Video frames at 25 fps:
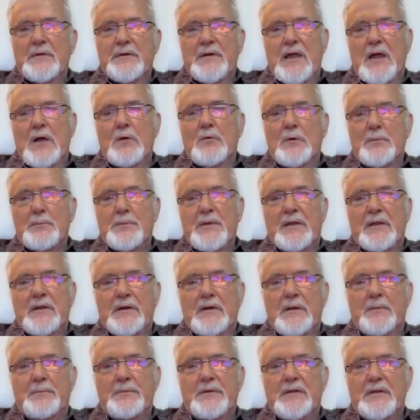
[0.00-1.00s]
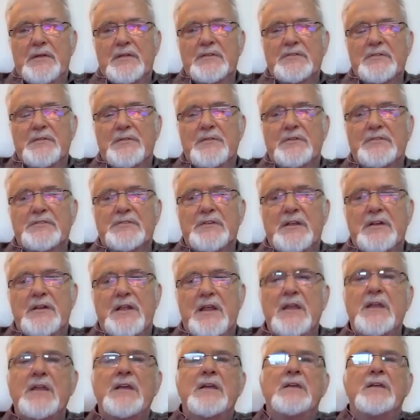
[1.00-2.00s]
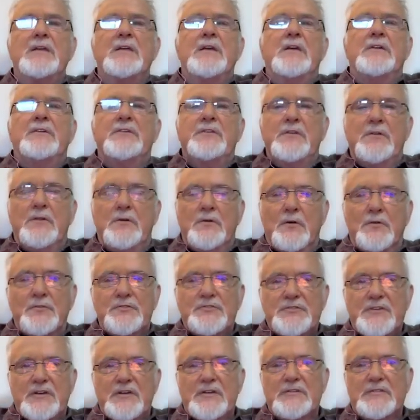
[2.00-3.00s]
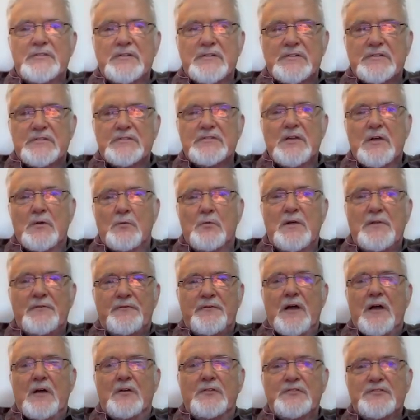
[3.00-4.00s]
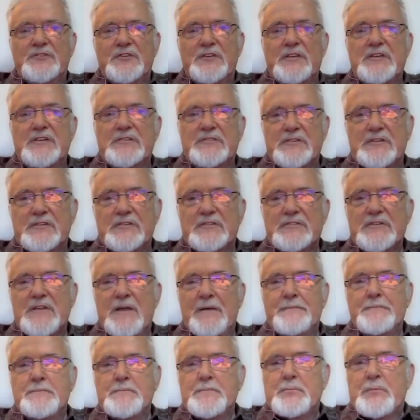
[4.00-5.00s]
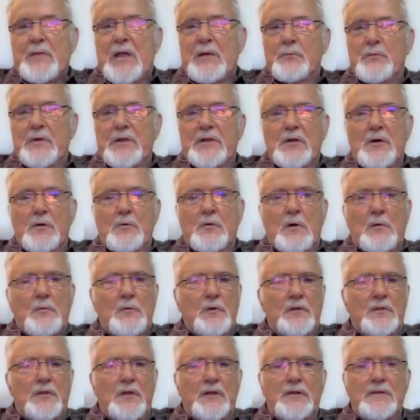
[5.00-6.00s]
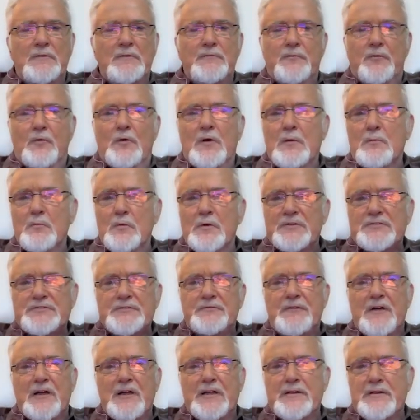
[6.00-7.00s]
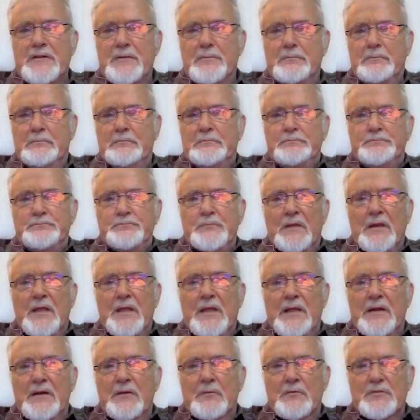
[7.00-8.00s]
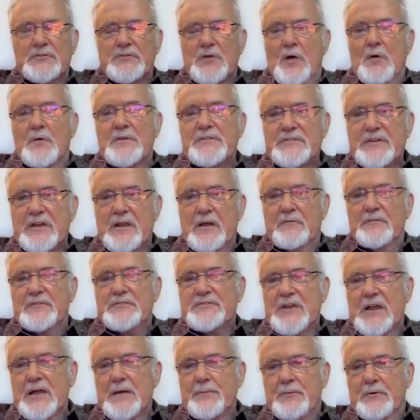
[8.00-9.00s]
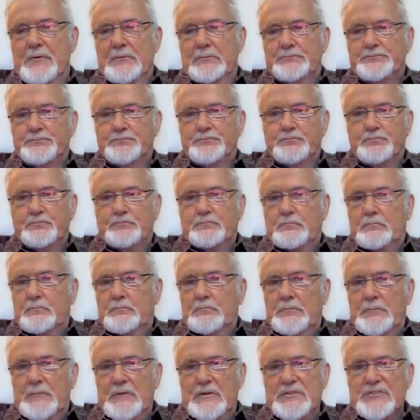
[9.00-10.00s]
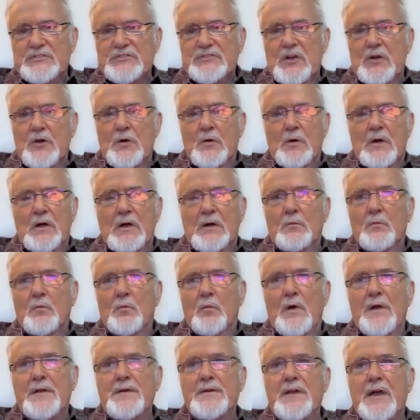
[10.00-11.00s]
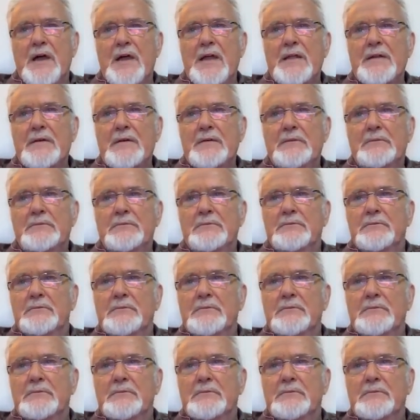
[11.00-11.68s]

But now we're picking up kids, and they're saying, hey, do you know Jesus? We found Jesus. And we go, well, we're looking for him. Where'd you find him? Yeah. And it was always Calvary Chapel. Mm. Oh, wow. So one night,